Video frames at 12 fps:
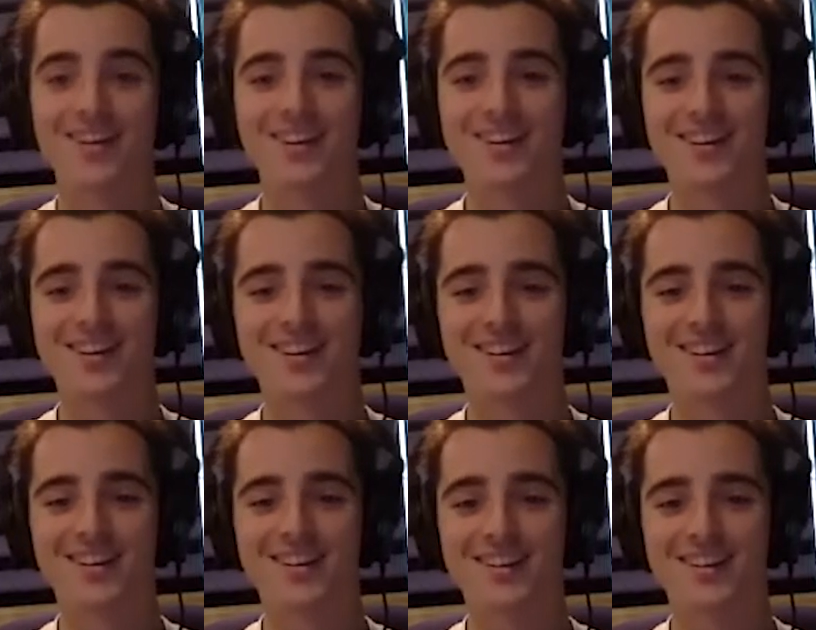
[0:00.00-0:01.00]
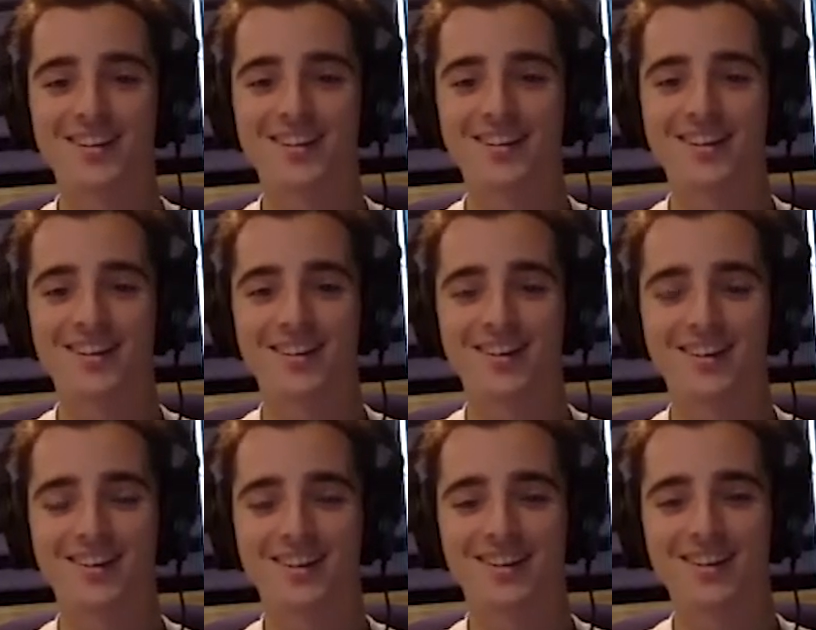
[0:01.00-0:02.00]

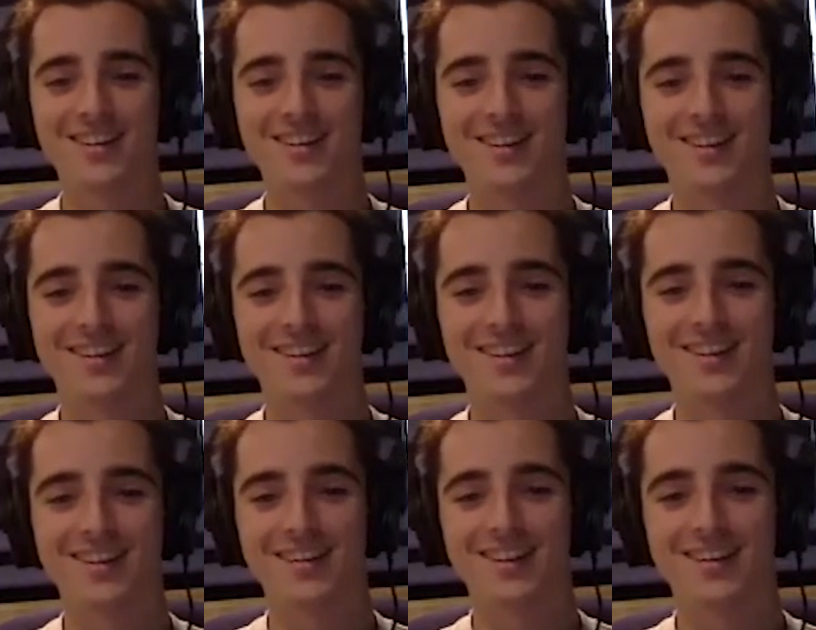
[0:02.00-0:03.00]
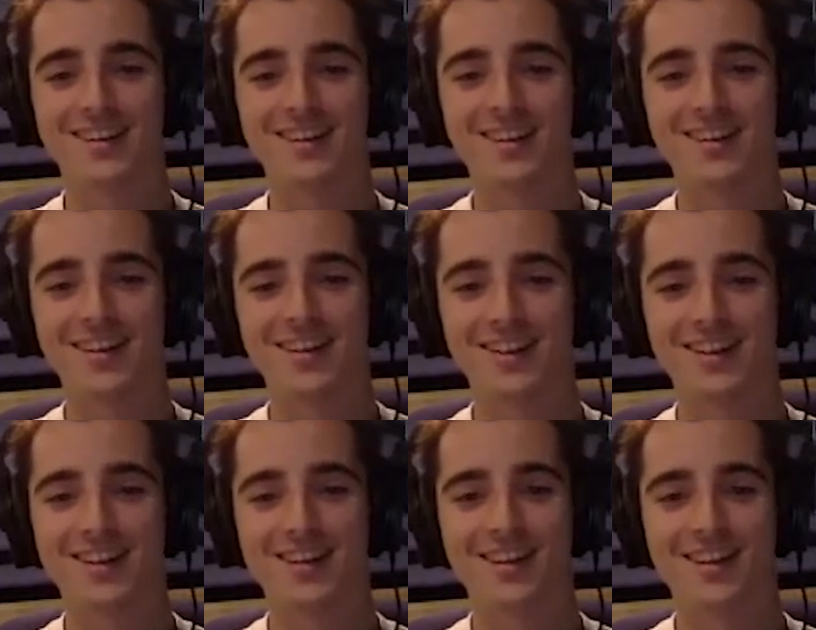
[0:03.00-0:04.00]

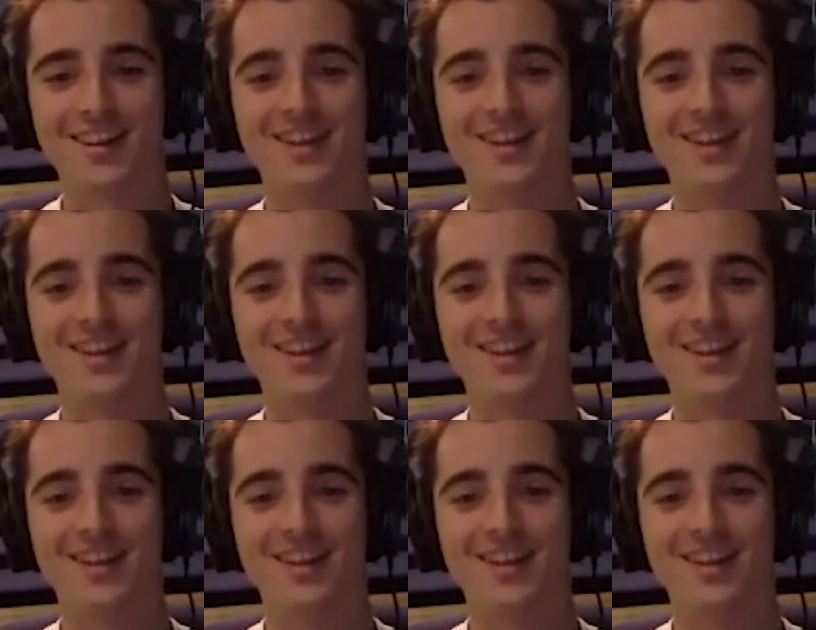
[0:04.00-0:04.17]
The person shown says nothing.